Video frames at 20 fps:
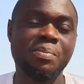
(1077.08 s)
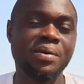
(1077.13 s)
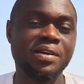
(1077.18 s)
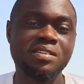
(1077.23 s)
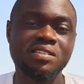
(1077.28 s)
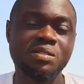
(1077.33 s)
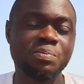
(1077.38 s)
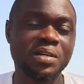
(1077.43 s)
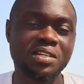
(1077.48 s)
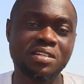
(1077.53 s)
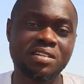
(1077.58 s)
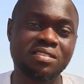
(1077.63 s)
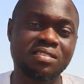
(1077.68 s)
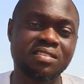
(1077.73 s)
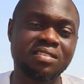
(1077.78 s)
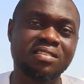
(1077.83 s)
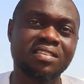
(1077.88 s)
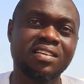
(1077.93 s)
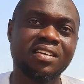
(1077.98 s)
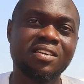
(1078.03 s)
is
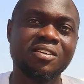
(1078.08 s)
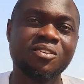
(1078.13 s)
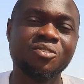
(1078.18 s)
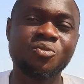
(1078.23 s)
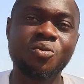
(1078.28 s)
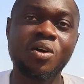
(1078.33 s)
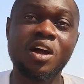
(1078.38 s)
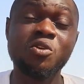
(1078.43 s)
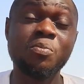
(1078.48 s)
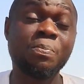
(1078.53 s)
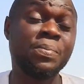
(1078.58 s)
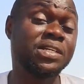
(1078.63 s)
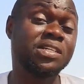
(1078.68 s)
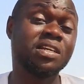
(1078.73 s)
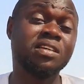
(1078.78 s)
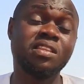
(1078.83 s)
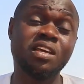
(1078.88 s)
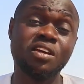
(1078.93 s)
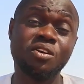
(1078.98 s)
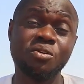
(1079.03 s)
patience. So are you
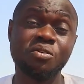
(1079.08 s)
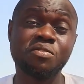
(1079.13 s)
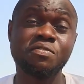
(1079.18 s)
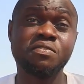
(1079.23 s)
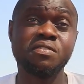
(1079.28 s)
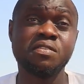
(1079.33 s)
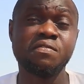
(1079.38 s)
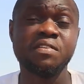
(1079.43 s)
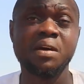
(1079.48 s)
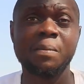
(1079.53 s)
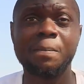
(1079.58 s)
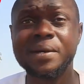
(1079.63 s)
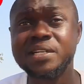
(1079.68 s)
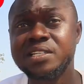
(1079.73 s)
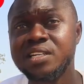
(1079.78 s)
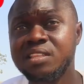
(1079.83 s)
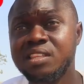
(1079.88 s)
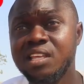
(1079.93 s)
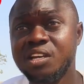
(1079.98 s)
patient enough? If you're patient